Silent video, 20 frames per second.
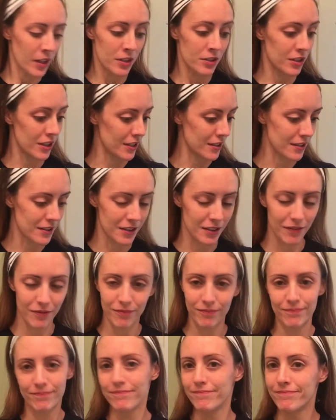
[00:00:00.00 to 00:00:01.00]
just
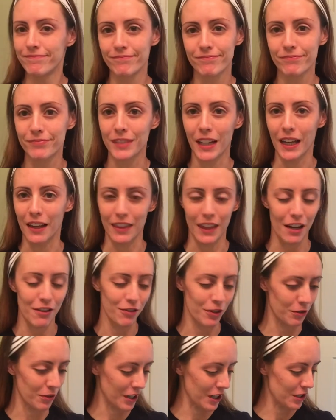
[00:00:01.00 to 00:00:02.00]
take that
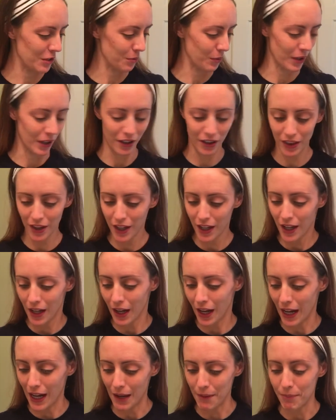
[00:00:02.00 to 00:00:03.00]
for what it's worth.
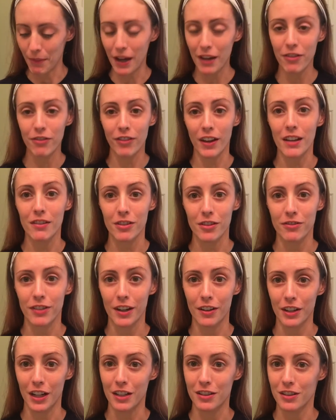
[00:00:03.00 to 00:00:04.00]
My favorite
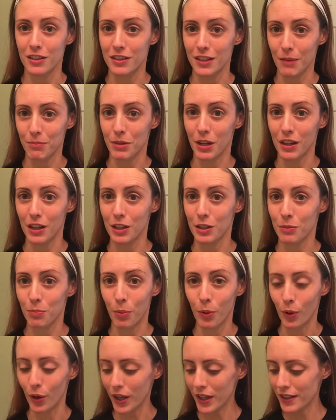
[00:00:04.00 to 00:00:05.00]
foundations up to this
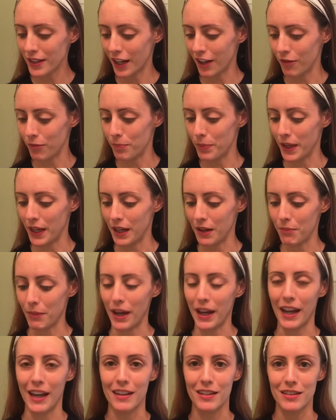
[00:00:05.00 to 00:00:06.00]
point have been
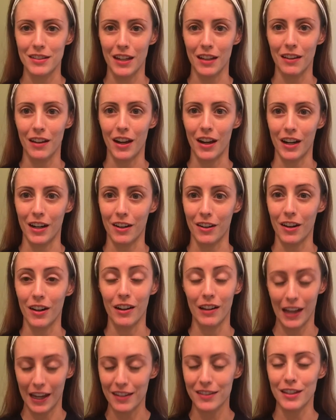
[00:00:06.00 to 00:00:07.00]
my Estee
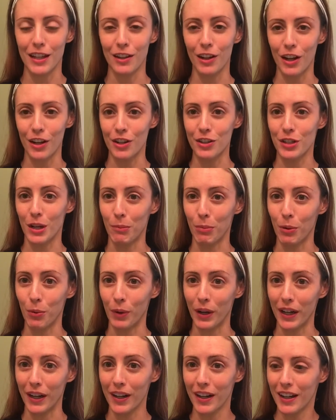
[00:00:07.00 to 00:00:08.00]
Lauder Double
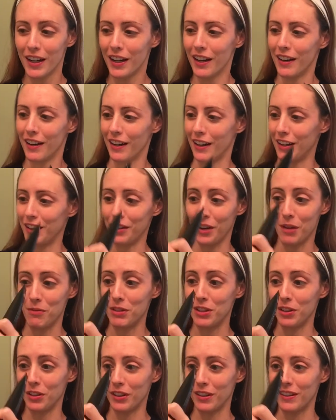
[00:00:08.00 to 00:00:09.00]
Wear.
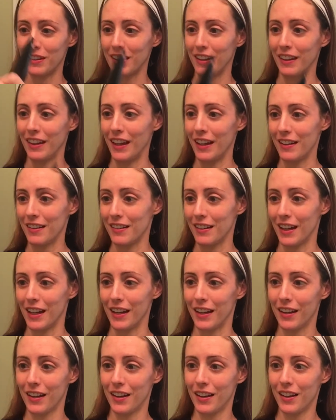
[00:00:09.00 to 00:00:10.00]
You can see that is
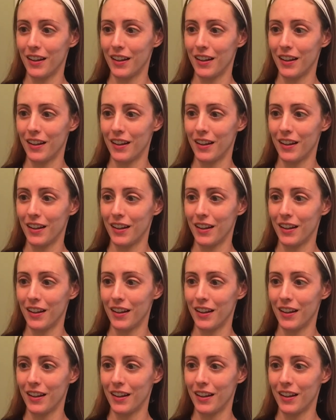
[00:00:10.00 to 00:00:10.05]
like